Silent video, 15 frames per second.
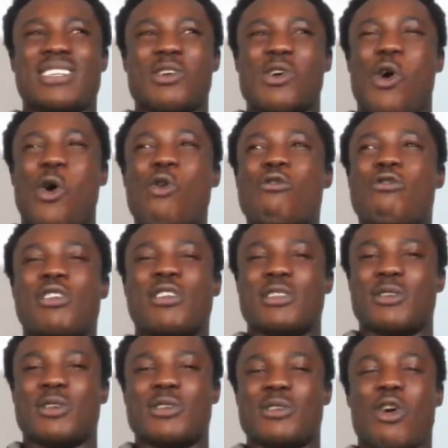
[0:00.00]
over
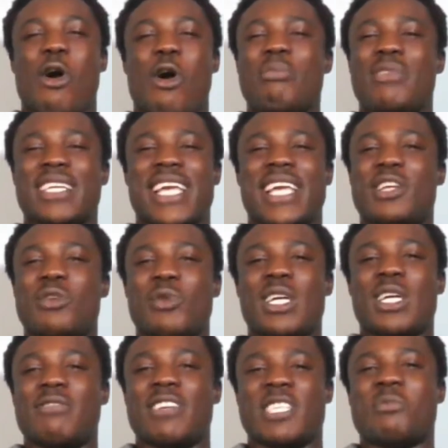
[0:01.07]
complicated way of
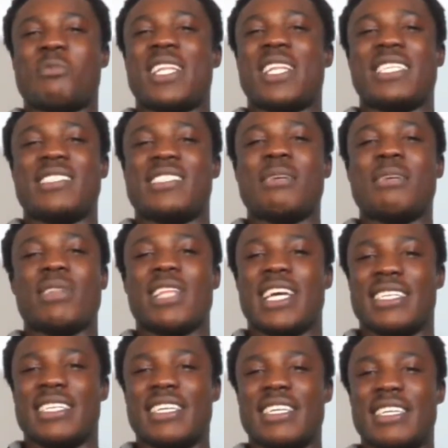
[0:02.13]
explaining simple
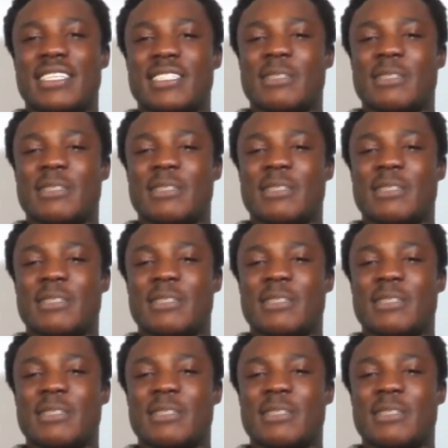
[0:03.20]
ideas.